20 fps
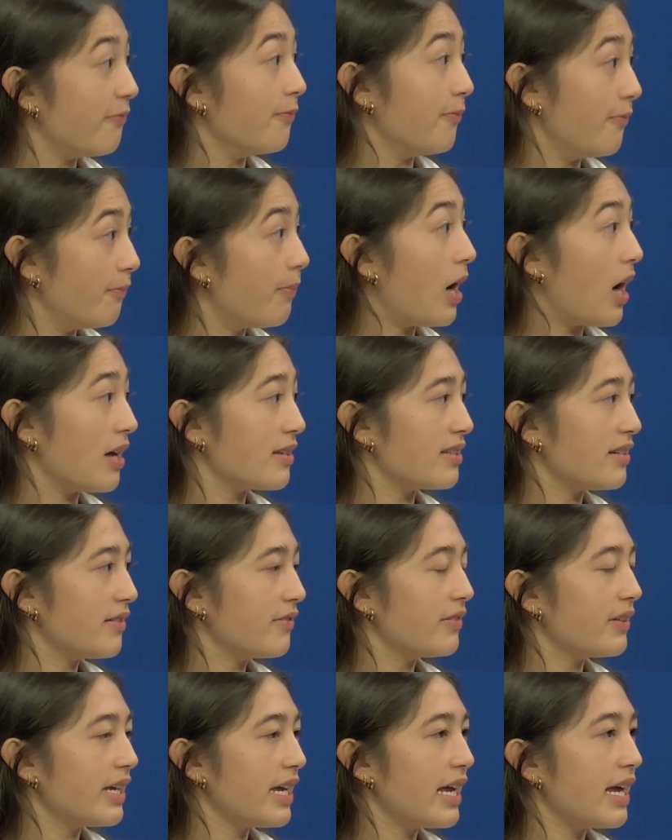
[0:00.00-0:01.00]

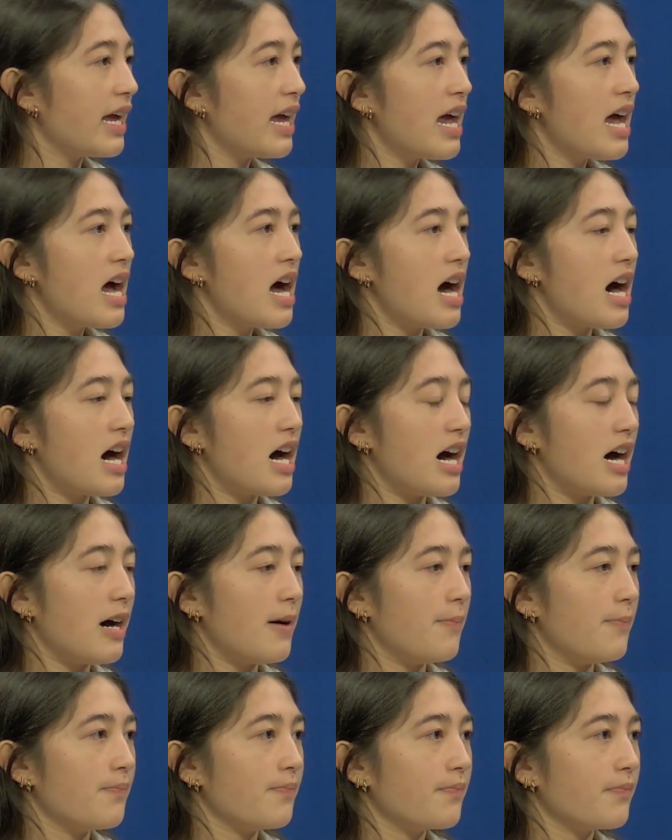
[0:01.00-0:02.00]
positively.
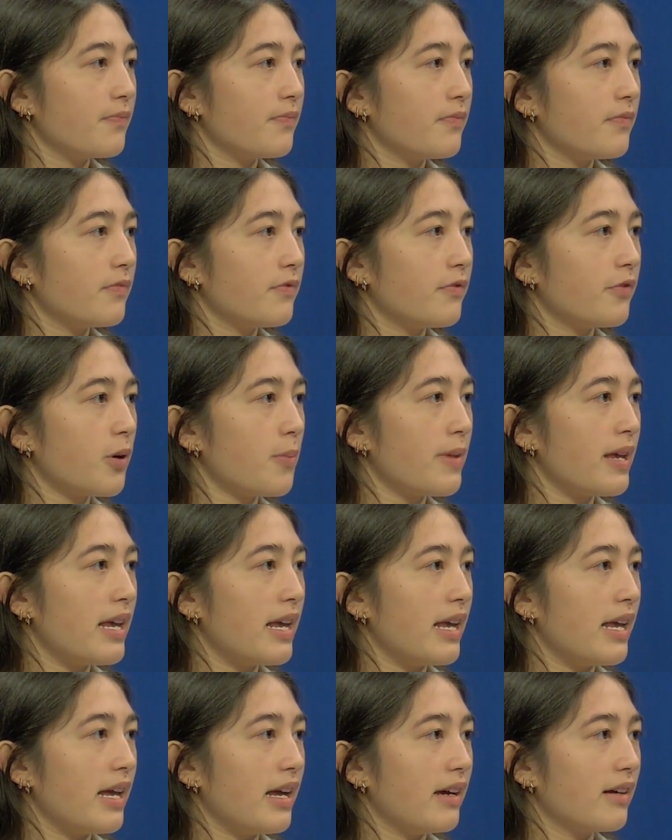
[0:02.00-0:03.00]
For
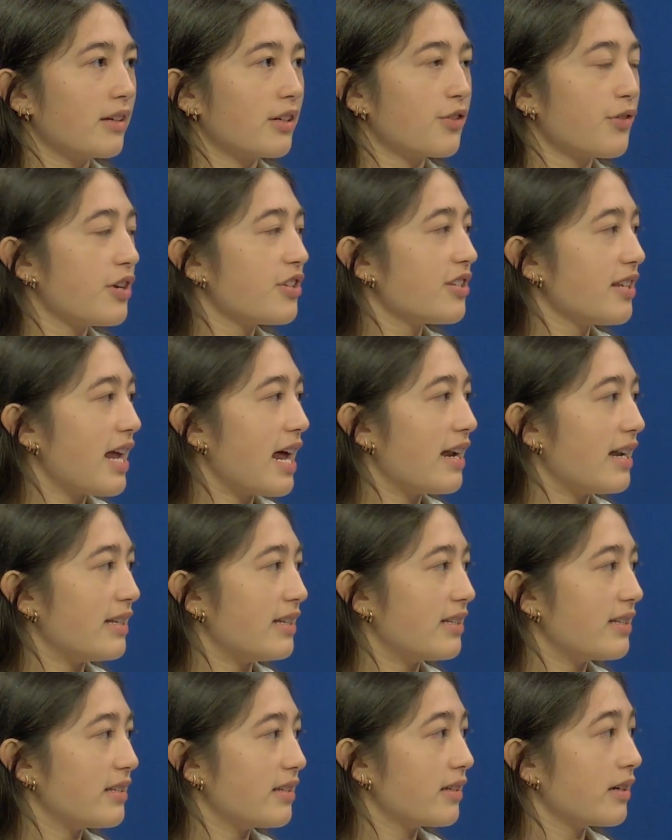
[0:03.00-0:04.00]
me, Careers in Ed
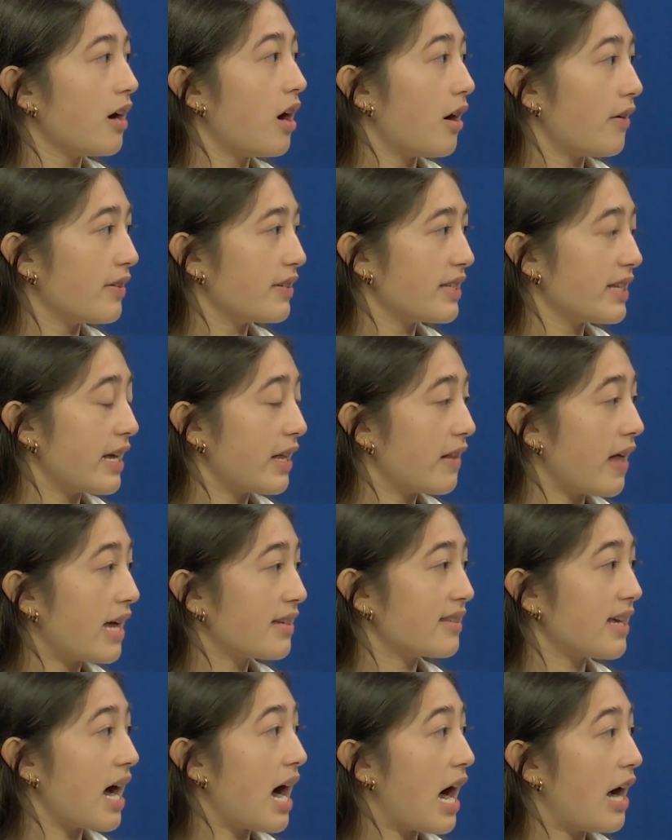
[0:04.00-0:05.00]
is obviously a class
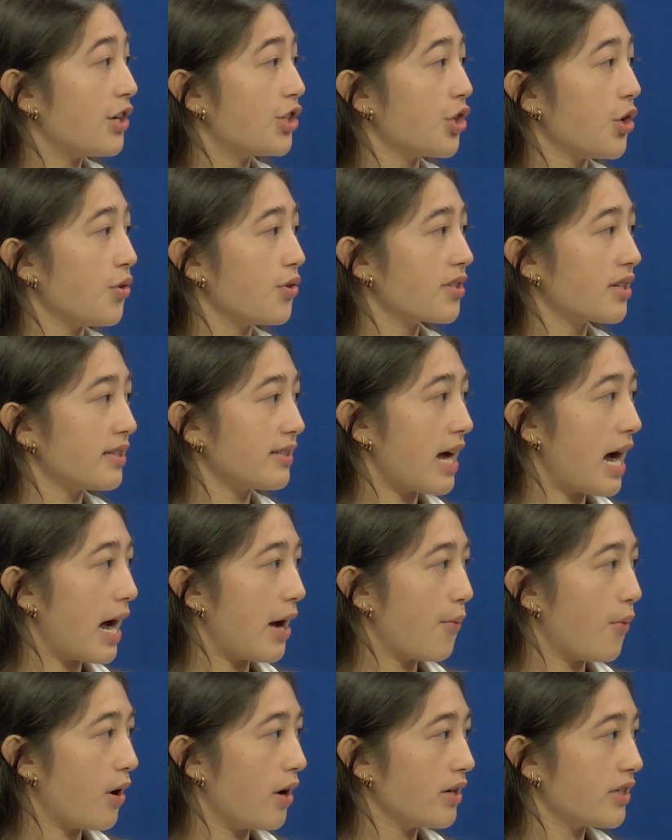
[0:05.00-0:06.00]
that I chose because I
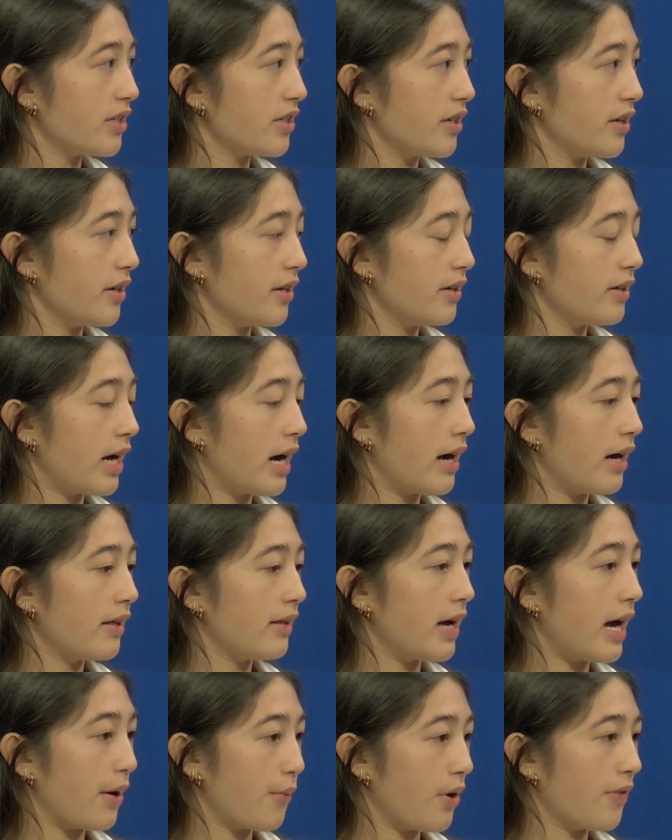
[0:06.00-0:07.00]
want
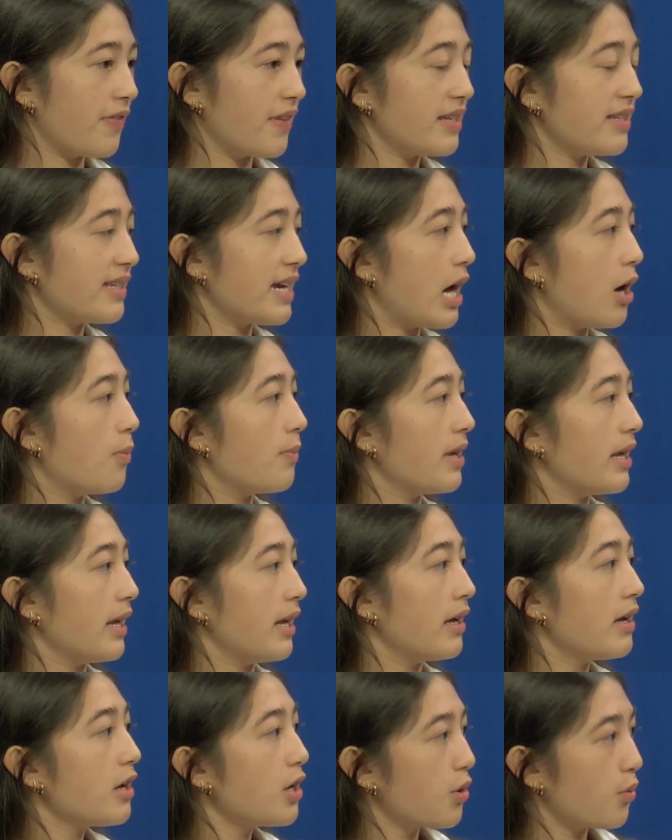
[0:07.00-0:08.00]
this to help me
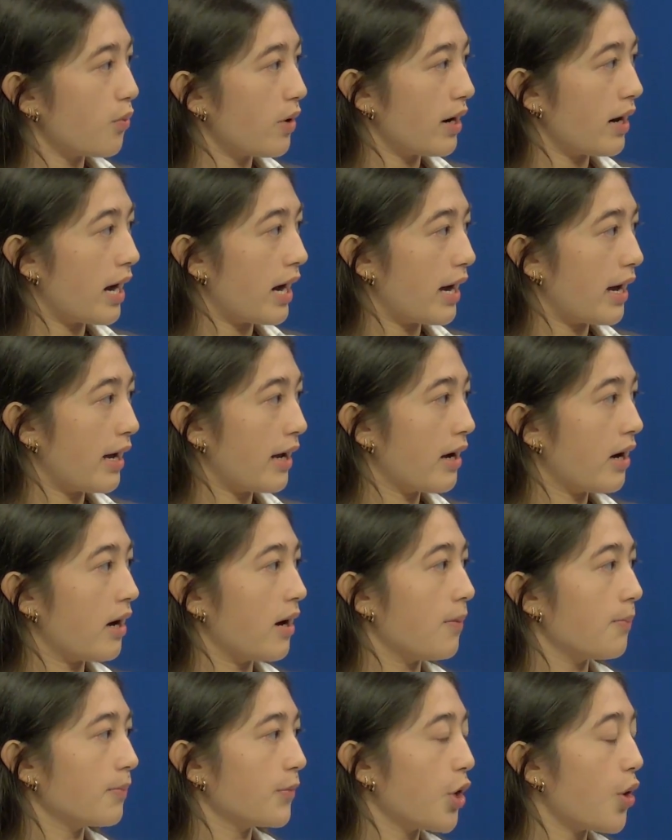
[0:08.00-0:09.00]
when I
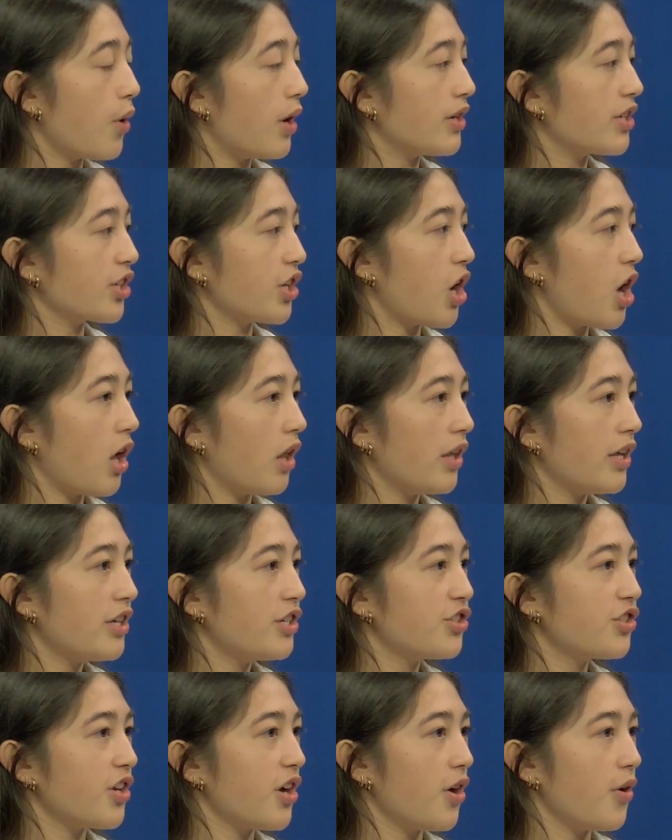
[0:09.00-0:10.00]
go on to
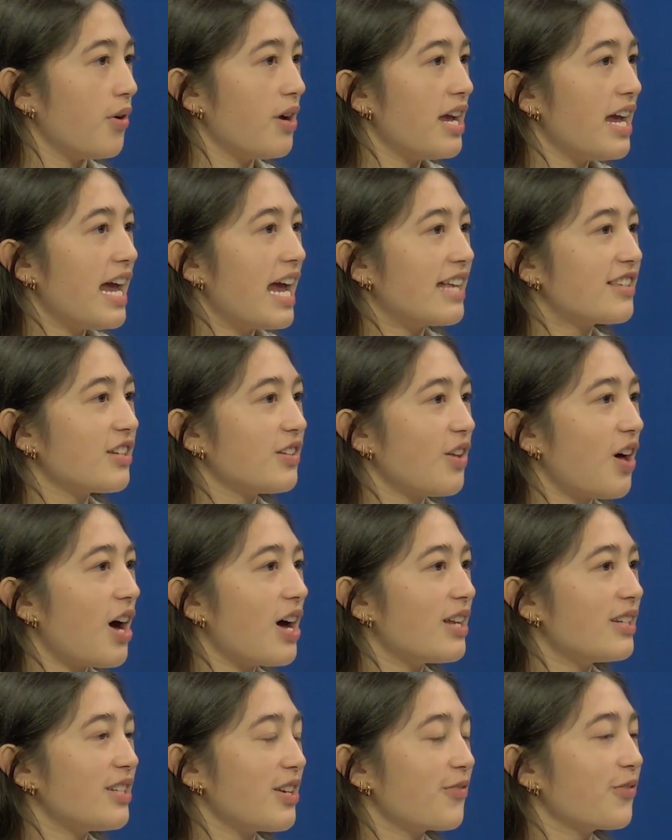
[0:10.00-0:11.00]
college. So it's a
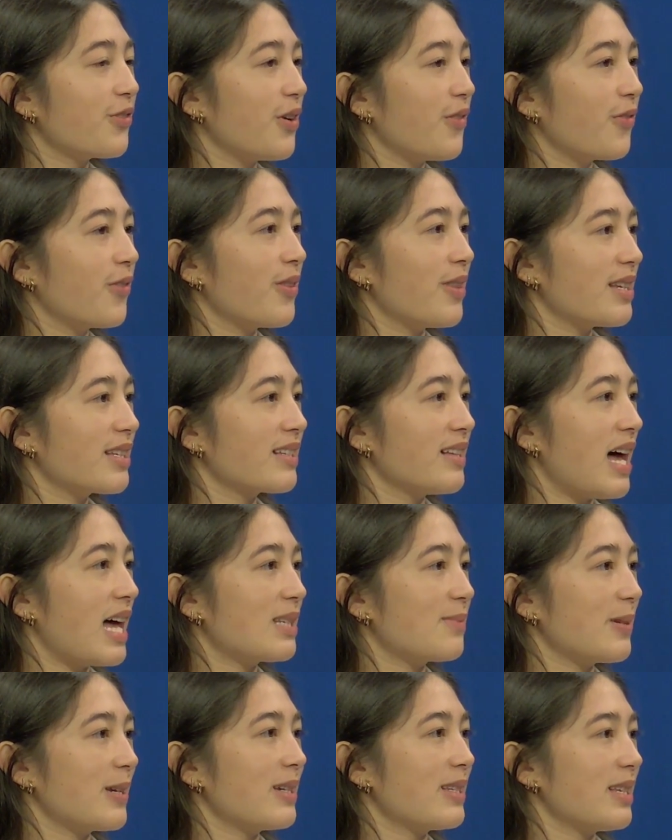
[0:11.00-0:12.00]
lot different for this class
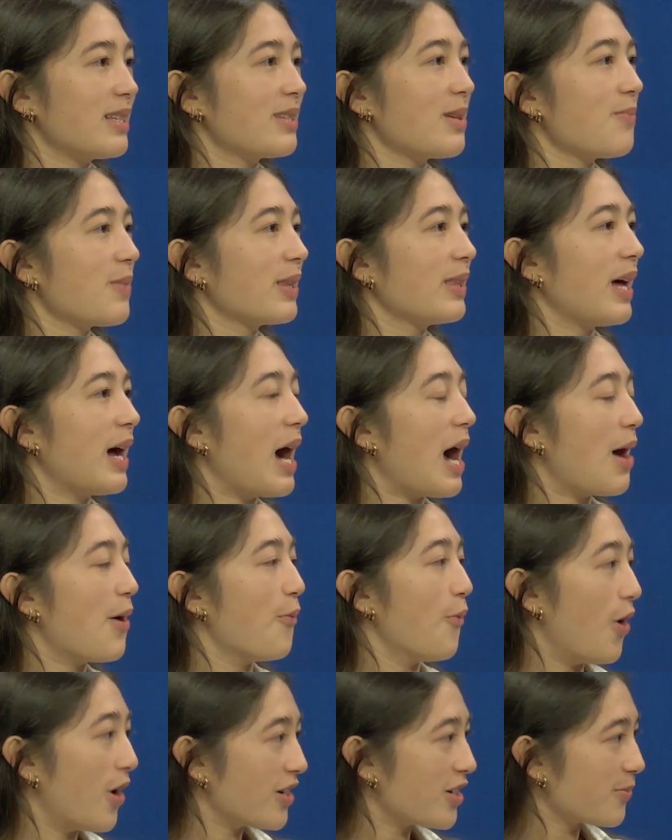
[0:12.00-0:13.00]
because it's something that I
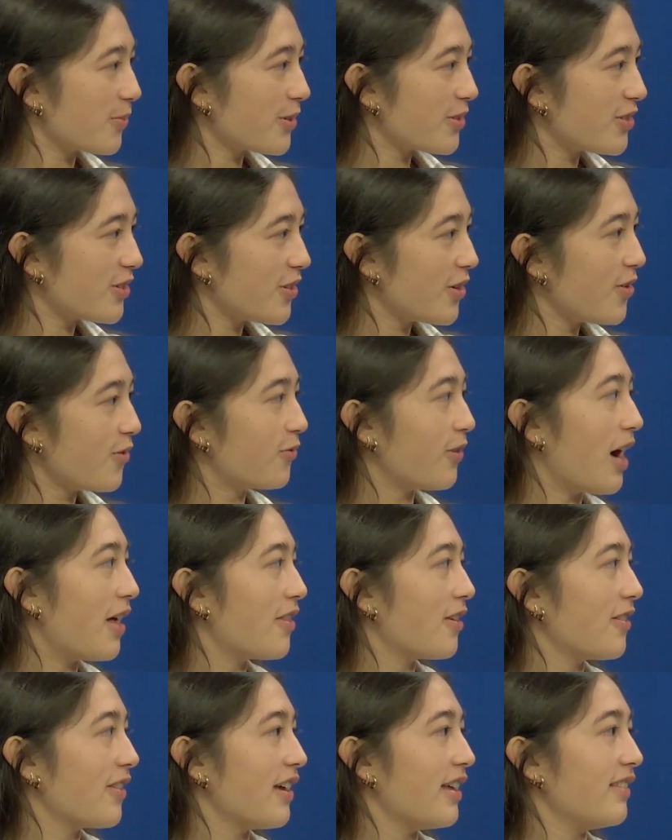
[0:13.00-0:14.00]
want to pursue rather
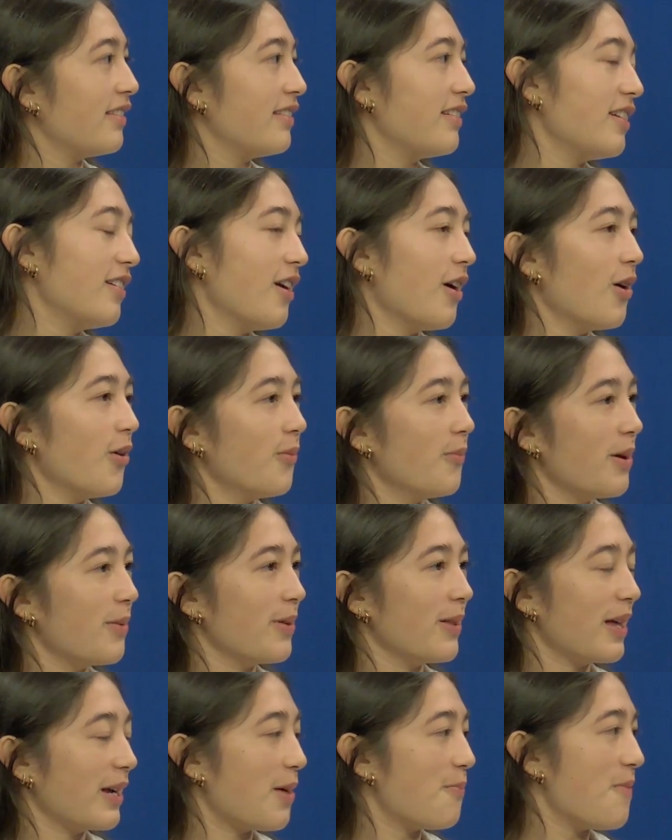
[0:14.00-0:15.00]
than, you know, maybe
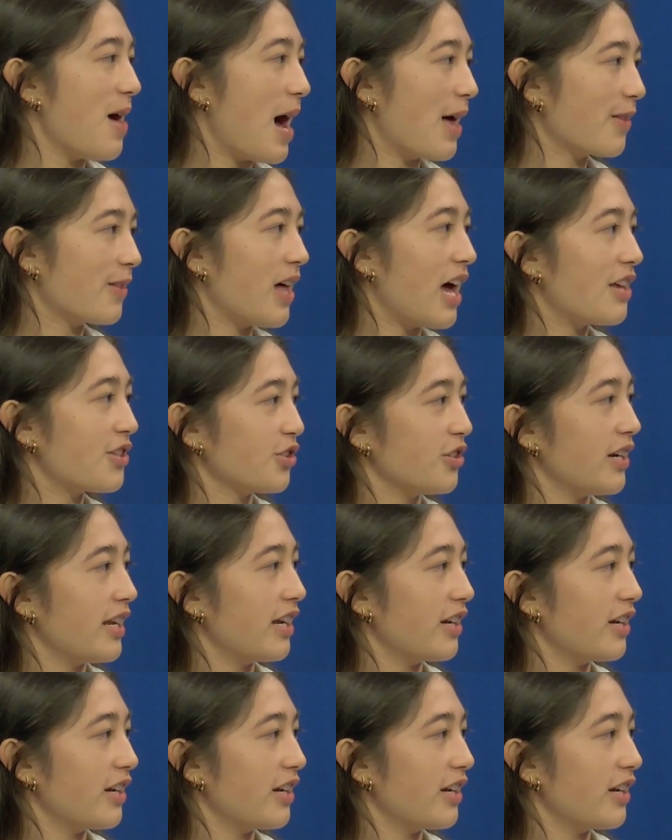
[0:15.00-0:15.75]
like a math class or an